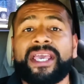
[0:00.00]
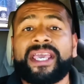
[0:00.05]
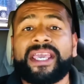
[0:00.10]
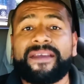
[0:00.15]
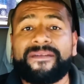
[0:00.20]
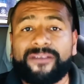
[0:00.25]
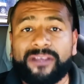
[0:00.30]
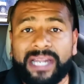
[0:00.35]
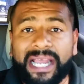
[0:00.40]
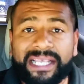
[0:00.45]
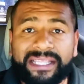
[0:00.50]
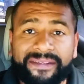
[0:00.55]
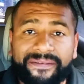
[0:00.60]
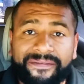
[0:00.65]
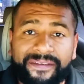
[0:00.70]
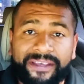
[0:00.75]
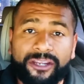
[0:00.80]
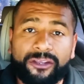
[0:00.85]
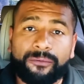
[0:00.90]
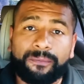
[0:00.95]
if you liked the
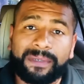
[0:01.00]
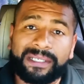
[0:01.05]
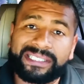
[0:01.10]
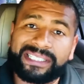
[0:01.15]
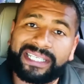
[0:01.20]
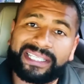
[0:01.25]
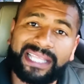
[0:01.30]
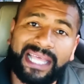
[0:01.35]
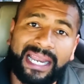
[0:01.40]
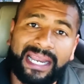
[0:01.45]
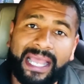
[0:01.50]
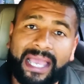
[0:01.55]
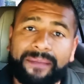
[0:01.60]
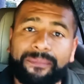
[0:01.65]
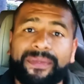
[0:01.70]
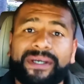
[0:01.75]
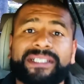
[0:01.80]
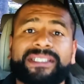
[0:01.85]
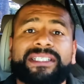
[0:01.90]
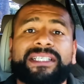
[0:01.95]
video please hit that like
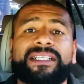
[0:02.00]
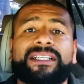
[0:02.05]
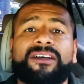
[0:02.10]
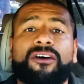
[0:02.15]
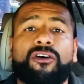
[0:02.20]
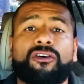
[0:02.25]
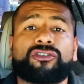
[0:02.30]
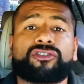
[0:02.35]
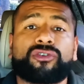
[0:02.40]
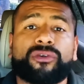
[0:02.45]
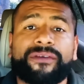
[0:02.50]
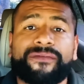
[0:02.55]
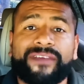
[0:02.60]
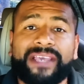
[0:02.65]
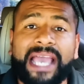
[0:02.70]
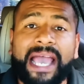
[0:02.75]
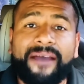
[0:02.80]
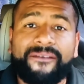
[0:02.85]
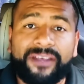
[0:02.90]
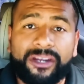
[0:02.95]
button also if
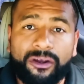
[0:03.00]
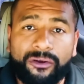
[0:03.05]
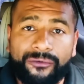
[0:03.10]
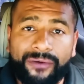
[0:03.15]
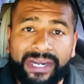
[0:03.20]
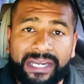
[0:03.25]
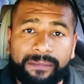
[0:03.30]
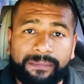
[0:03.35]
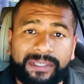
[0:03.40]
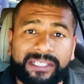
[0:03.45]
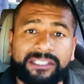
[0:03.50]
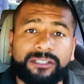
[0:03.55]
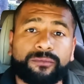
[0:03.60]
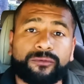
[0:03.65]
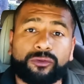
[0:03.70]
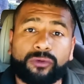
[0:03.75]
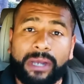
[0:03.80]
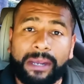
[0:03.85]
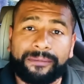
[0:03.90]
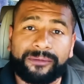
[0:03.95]
you haven't already please
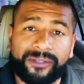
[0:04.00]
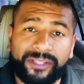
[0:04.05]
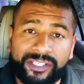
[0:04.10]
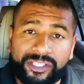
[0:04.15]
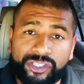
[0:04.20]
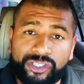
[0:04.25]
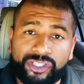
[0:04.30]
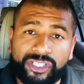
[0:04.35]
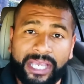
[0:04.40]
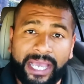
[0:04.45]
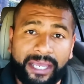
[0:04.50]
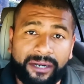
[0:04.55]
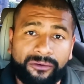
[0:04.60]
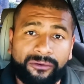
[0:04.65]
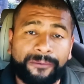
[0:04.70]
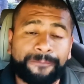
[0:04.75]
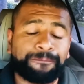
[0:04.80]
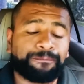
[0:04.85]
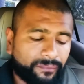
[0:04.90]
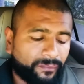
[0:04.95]
subscribe to this
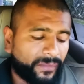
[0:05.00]
channel